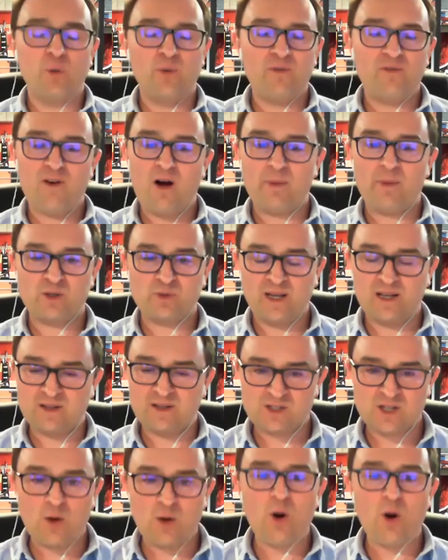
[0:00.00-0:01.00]
and far between. They're
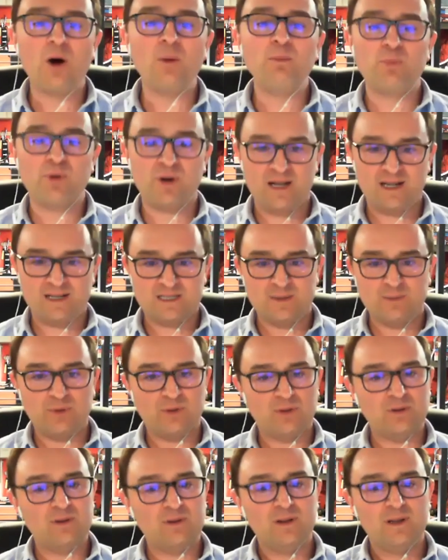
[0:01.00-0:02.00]
so unpredictable.